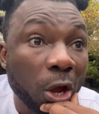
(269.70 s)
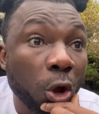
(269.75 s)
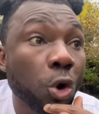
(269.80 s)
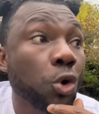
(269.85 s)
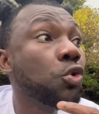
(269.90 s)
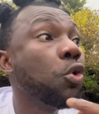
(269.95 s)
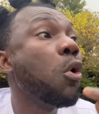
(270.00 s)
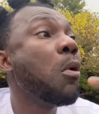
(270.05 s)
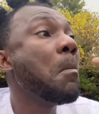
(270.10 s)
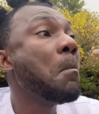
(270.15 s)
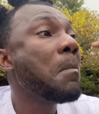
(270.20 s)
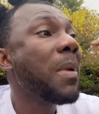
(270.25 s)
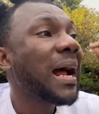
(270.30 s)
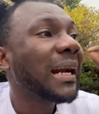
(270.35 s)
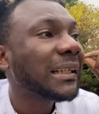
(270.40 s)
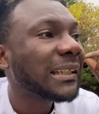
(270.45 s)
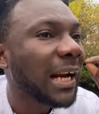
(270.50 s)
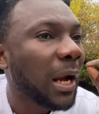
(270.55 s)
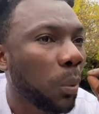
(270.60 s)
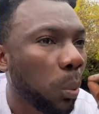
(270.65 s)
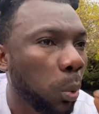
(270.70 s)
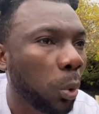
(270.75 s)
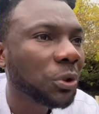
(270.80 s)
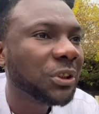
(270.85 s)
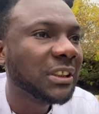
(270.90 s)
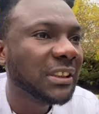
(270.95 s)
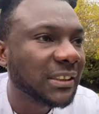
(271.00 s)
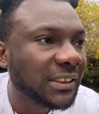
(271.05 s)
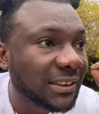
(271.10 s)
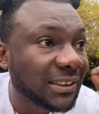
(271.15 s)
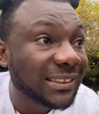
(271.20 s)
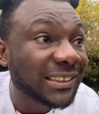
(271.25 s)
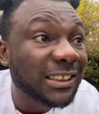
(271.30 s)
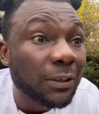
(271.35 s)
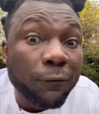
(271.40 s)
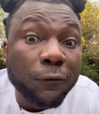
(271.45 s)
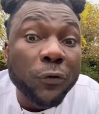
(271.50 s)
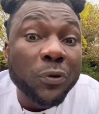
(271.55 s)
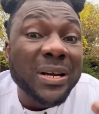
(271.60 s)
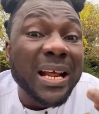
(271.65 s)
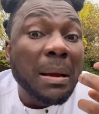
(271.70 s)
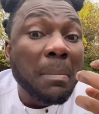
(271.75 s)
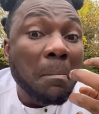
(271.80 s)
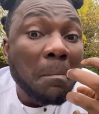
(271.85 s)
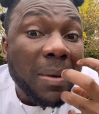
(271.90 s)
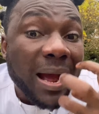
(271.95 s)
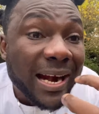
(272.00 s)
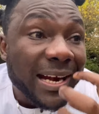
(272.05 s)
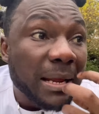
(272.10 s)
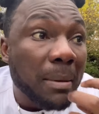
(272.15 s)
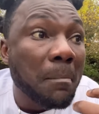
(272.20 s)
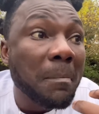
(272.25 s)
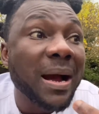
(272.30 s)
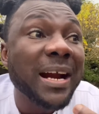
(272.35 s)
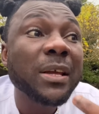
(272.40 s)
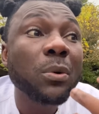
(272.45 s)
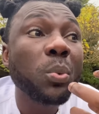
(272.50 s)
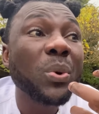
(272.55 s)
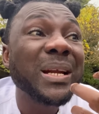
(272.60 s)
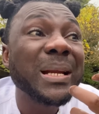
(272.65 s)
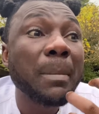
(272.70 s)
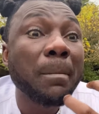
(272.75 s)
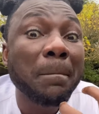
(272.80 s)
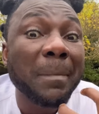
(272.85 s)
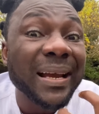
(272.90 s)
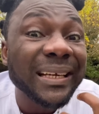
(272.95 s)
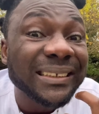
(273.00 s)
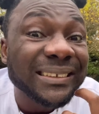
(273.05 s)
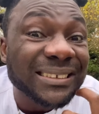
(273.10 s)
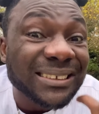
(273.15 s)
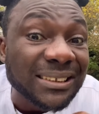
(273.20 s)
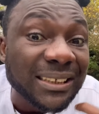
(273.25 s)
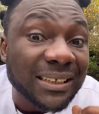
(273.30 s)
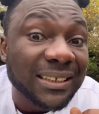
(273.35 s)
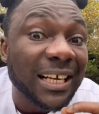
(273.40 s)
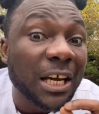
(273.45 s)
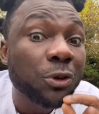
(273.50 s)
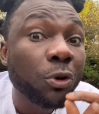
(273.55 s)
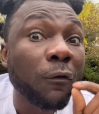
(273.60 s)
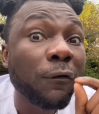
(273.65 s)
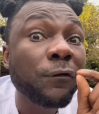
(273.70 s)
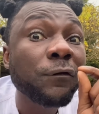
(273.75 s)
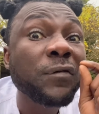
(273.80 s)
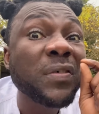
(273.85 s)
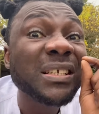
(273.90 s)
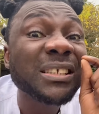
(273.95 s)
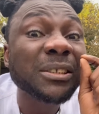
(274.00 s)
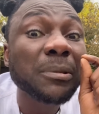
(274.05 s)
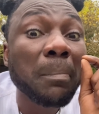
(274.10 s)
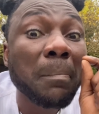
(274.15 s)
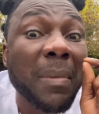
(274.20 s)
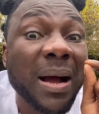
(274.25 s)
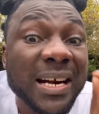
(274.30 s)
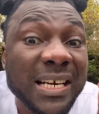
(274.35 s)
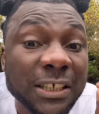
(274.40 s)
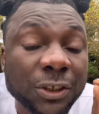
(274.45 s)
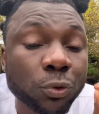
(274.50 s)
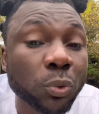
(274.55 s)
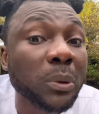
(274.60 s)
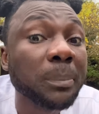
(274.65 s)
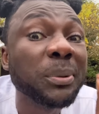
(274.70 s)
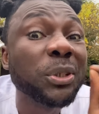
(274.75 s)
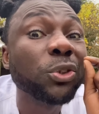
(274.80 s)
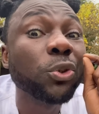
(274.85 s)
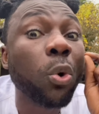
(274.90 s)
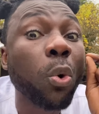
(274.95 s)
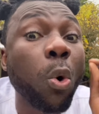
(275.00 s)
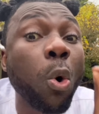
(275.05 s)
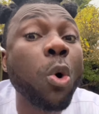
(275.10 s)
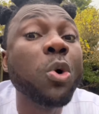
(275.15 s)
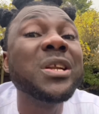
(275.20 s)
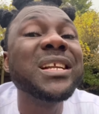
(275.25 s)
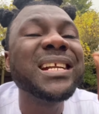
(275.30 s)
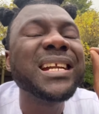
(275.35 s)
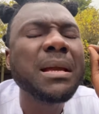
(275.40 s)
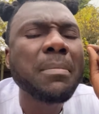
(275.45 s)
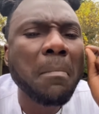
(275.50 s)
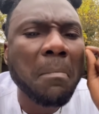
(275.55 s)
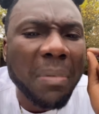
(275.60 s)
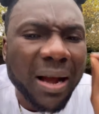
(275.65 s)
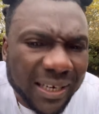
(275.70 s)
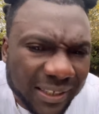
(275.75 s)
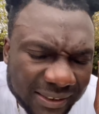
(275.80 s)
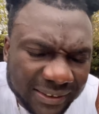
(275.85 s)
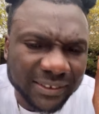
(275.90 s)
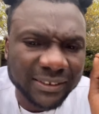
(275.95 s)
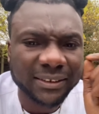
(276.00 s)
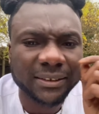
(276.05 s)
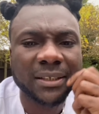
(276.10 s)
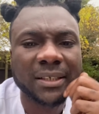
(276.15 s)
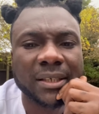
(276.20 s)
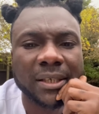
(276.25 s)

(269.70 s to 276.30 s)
No matter what it is, if you they marry with the mindset that your first marriage will be your only marriage,